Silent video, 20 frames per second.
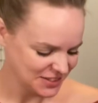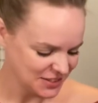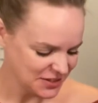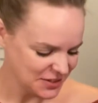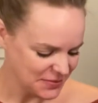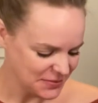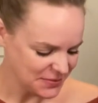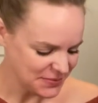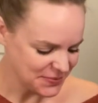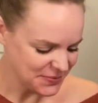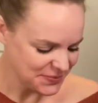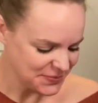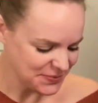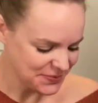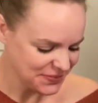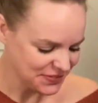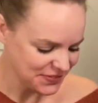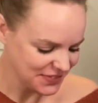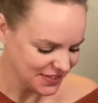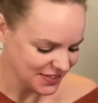
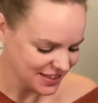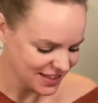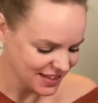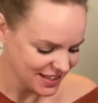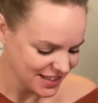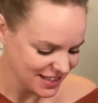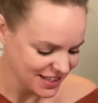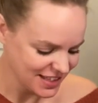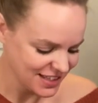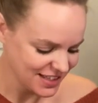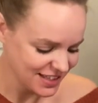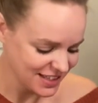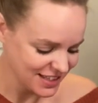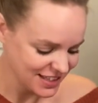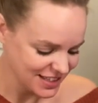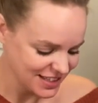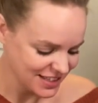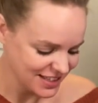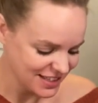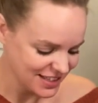
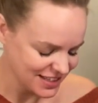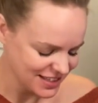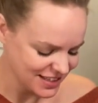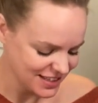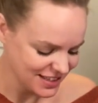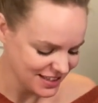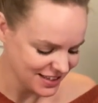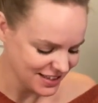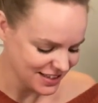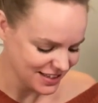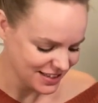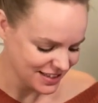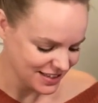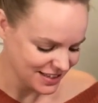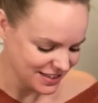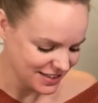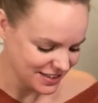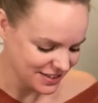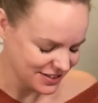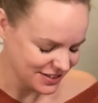
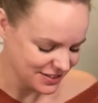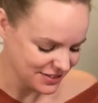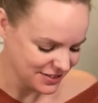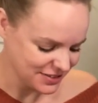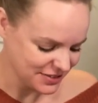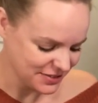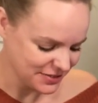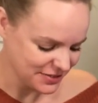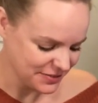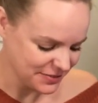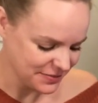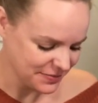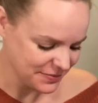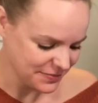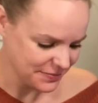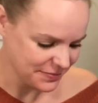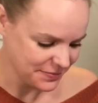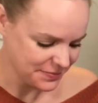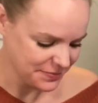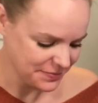
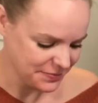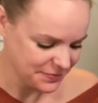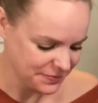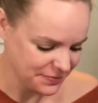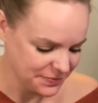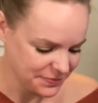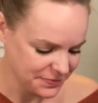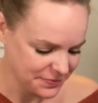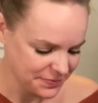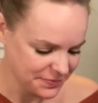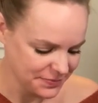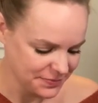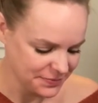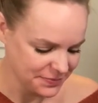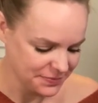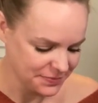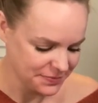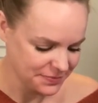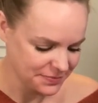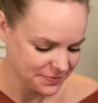
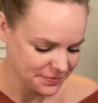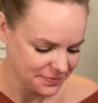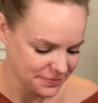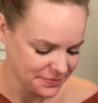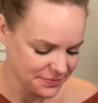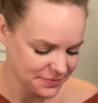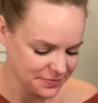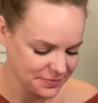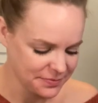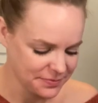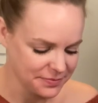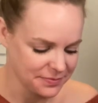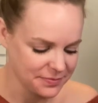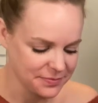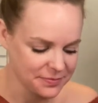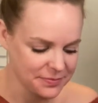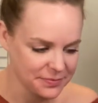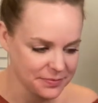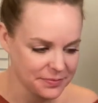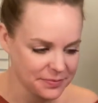
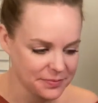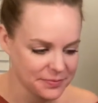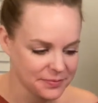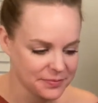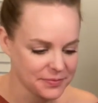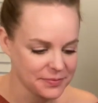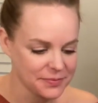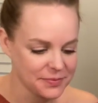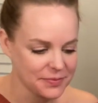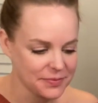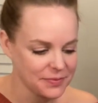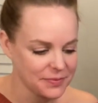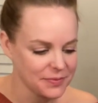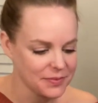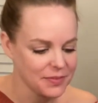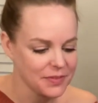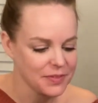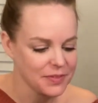The person shown says nothing.